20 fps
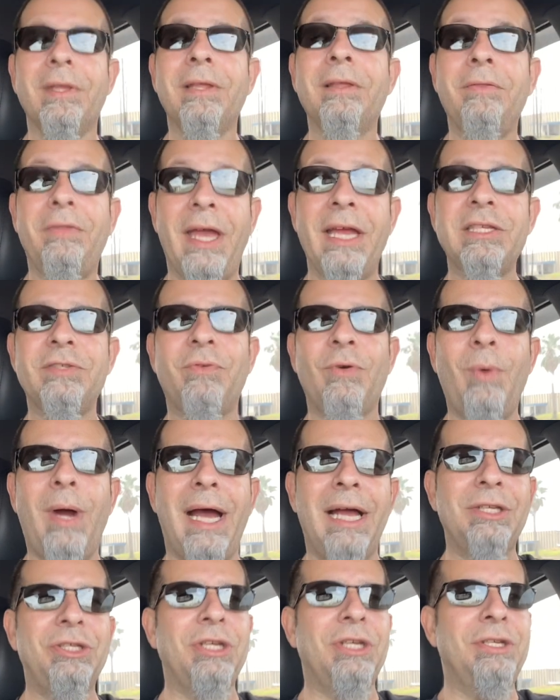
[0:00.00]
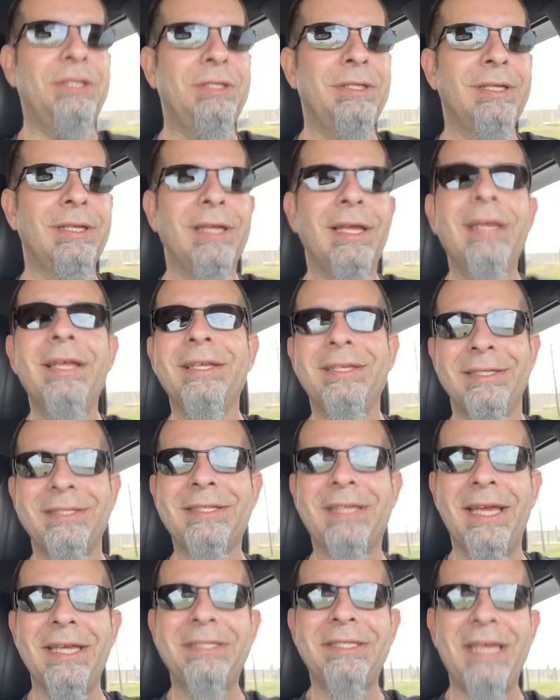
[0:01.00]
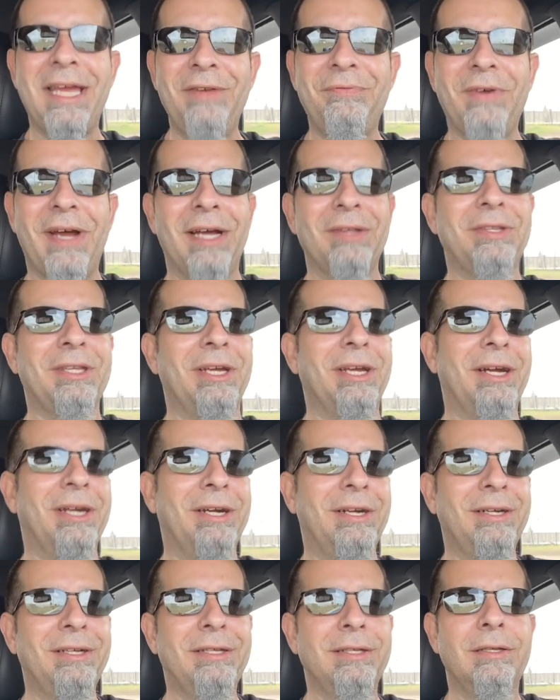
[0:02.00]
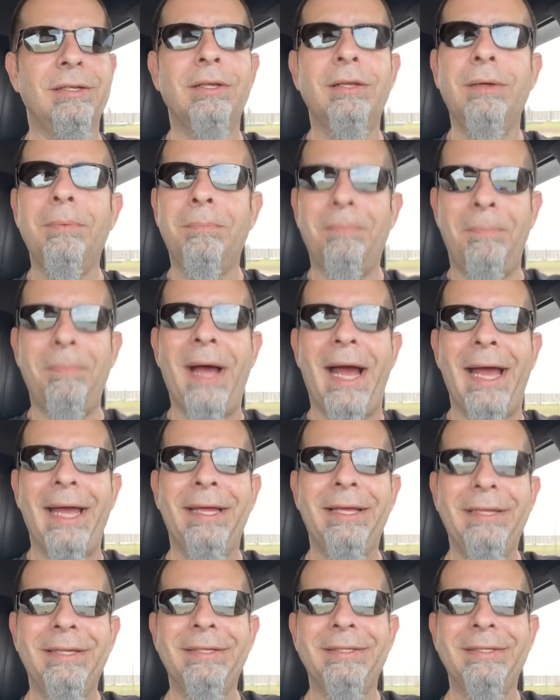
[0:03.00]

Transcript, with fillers: Thanks for watching. Stay safe out there. Bye.